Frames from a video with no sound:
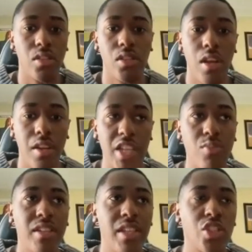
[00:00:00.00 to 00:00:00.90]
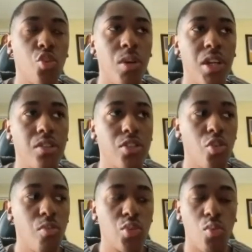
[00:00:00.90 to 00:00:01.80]
That's why it takes so much
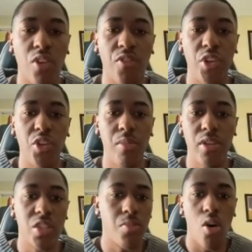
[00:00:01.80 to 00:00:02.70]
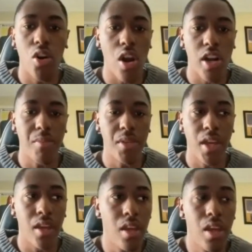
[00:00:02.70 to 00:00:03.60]
work for you to be a small guard in NBA. You
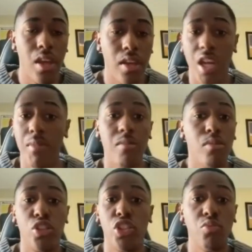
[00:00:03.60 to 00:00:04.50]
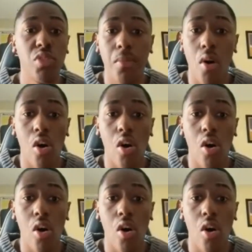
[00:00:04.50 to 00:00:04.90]
gotta be able to shoot the ball